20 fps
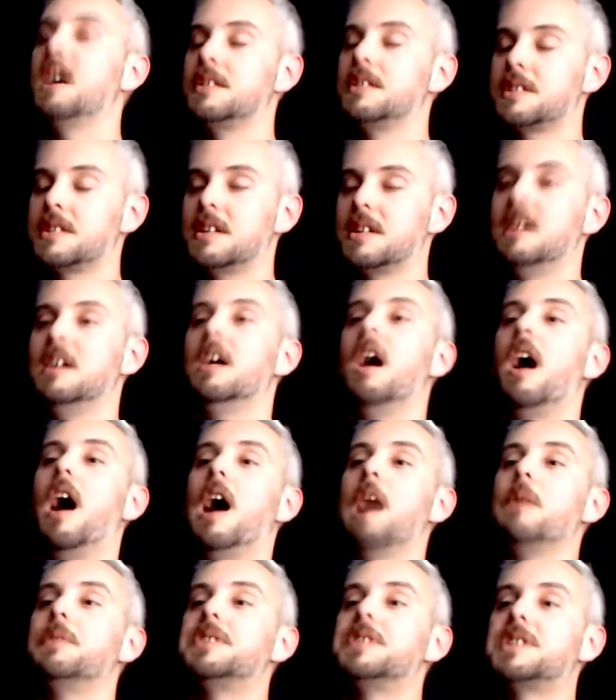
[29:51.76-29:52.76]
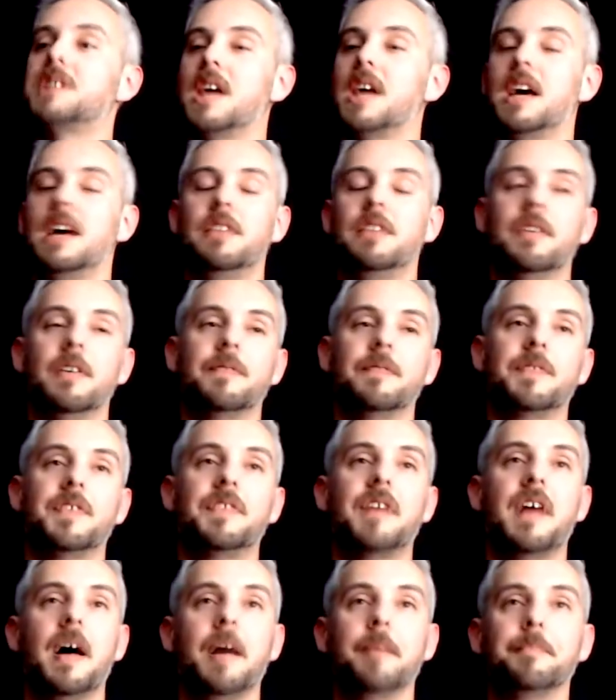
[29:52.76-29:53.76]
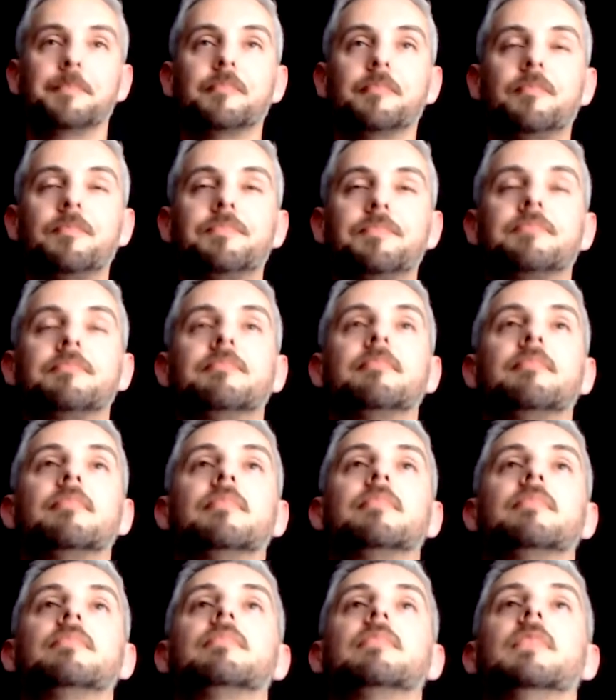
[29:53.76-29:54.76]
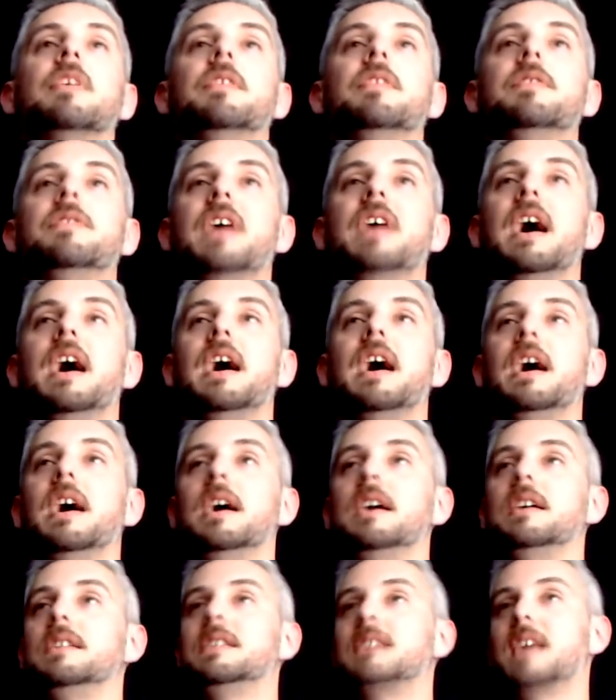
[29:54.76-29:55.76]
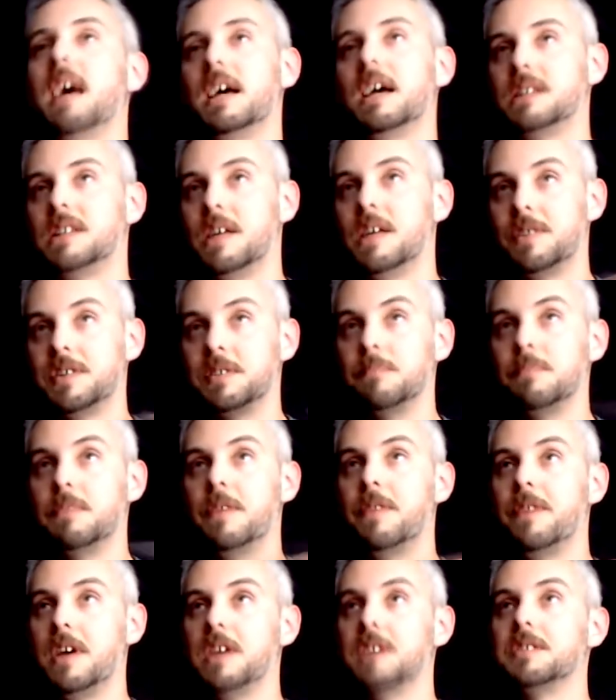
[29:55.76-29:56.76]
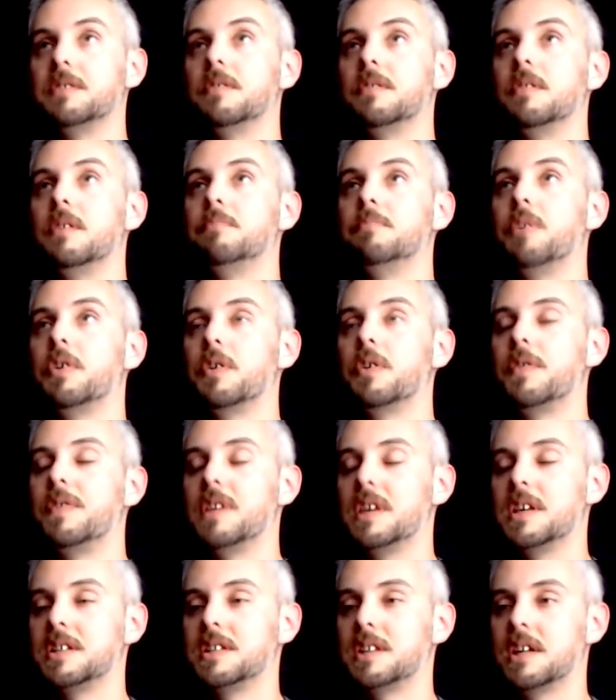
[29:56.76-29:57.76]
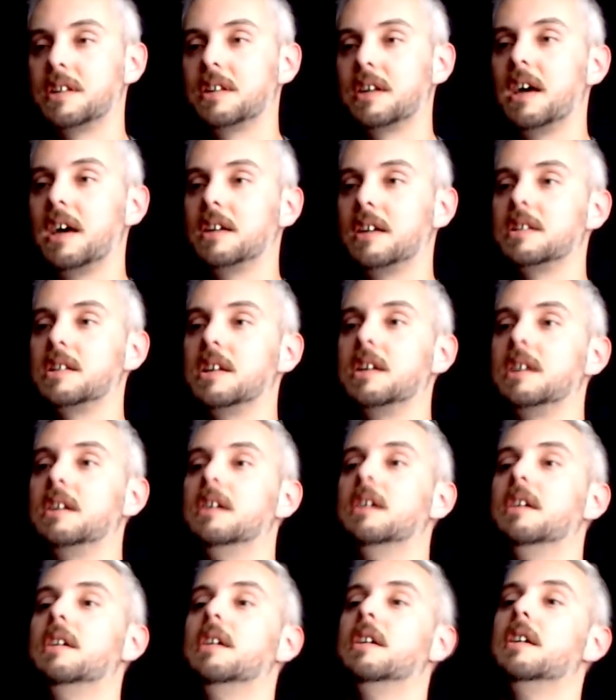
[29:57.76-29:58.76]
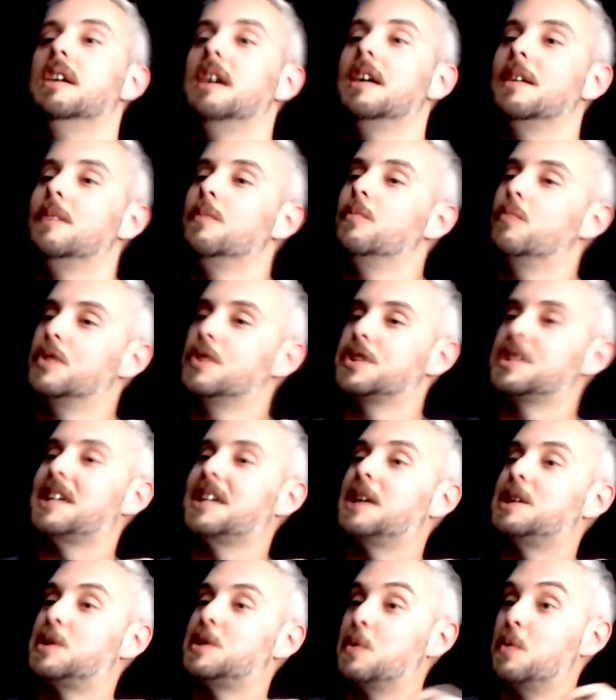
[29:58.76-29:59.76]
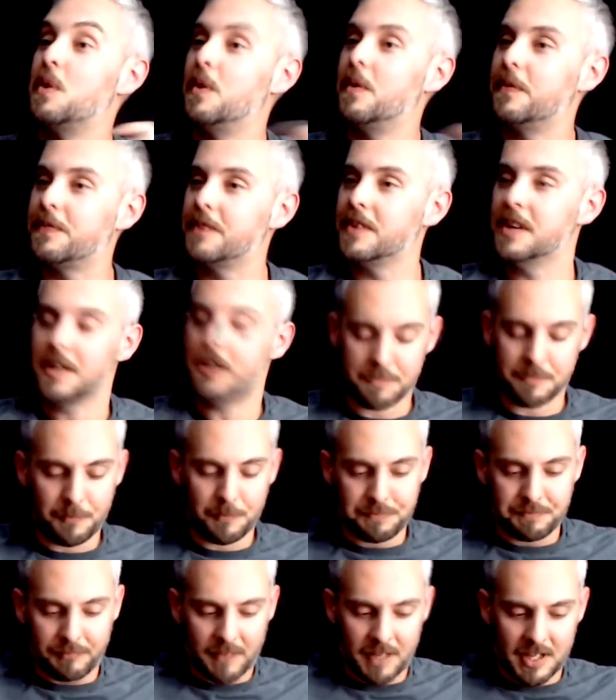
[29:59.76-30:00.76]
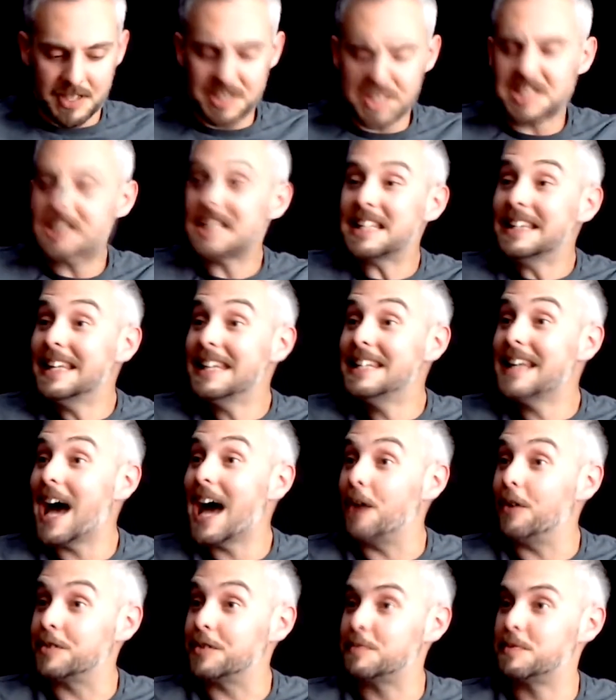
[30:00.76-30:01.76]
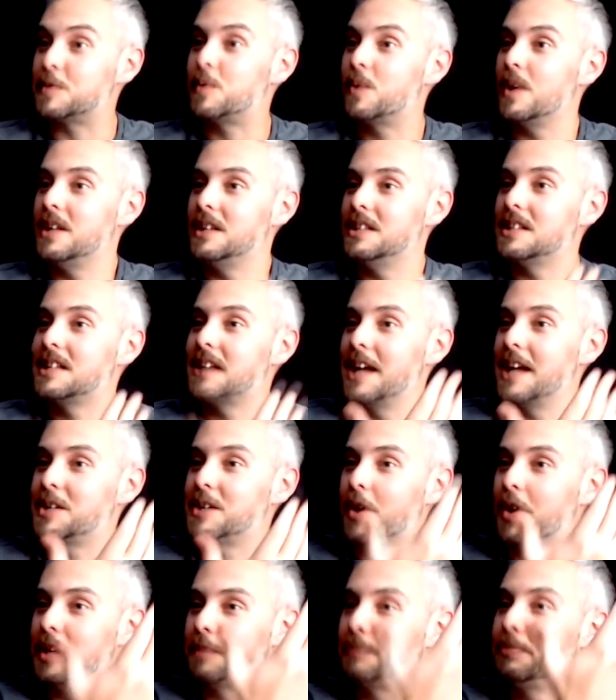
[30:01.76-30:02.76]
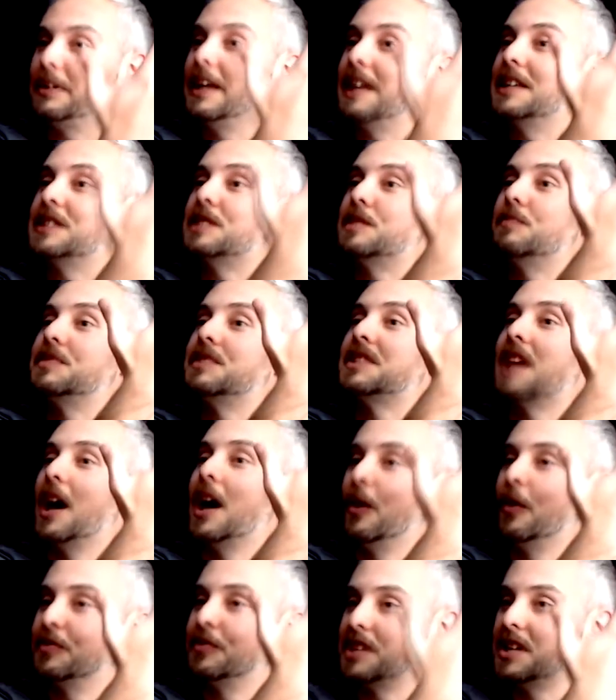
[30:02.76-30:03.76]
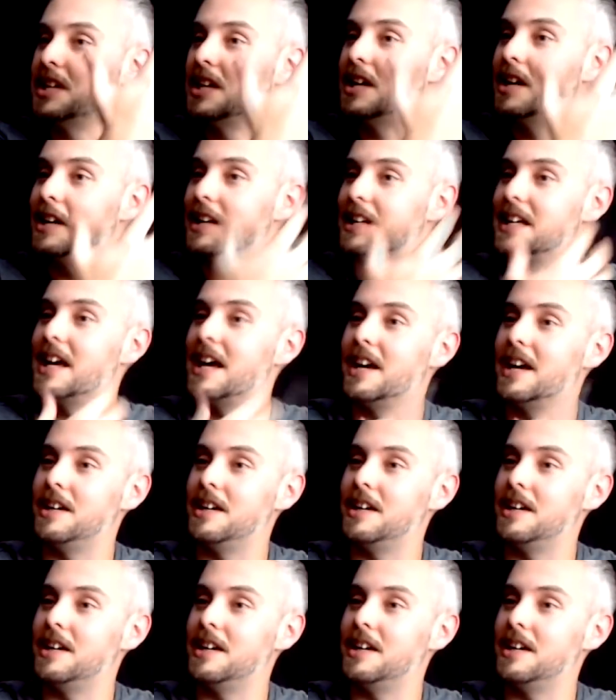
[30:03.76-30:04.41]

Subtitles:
Yes. I would say that for them, their deity, if it is a monotheistic deity, was said to have slid out between the tectonic plates themselves in the early